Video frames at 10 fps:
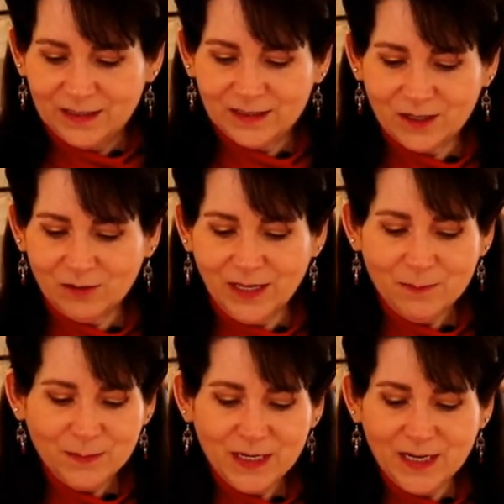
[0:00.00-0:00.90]
So
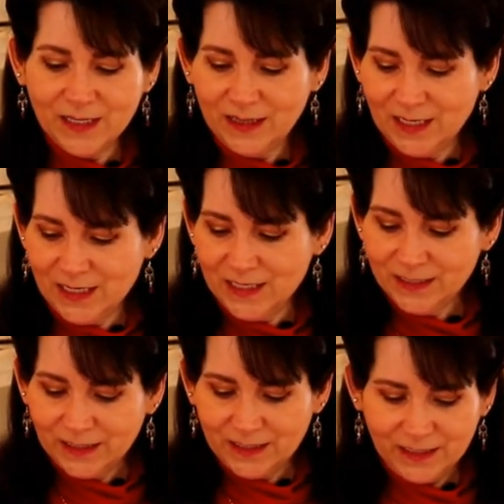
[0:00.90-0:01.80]
let me get
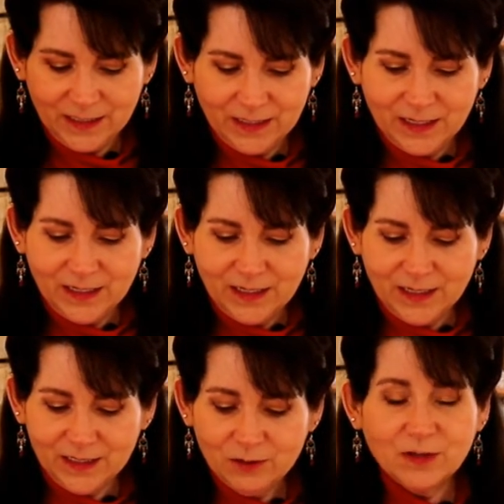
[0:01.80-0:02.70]
these
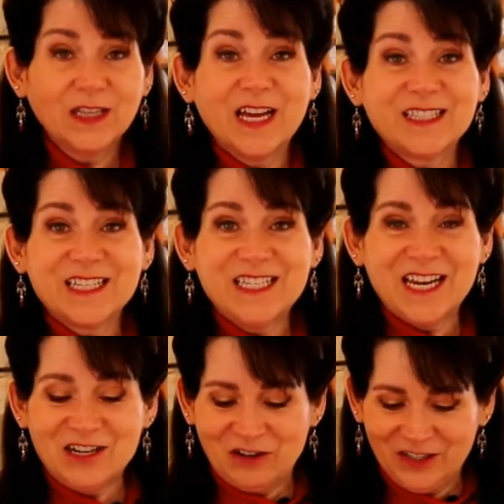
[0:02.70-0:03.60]
into a glass
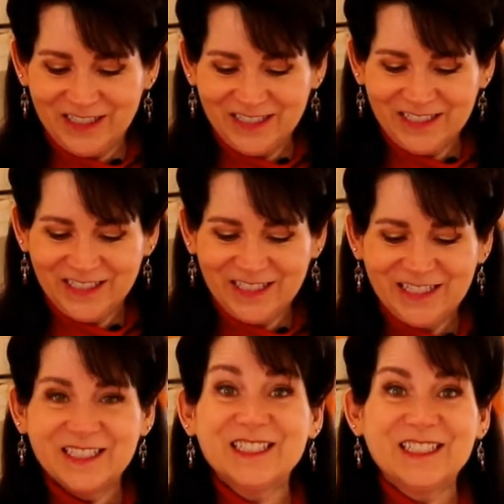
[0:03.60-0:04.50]
container
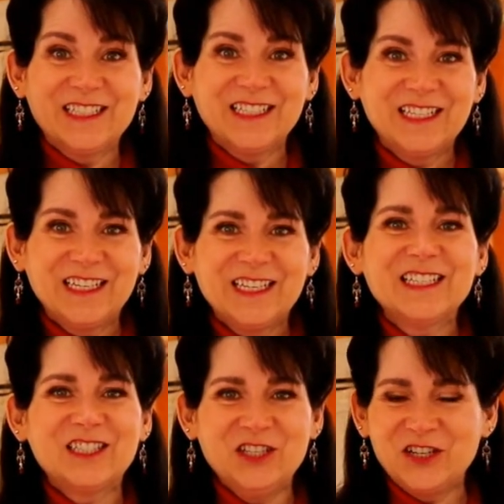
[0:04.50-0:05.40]

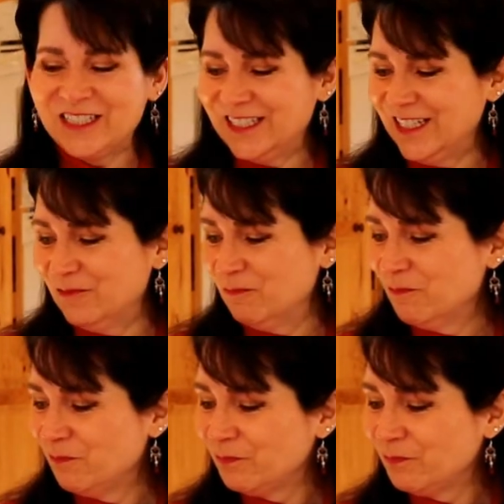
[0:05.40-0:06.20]
so you can see them.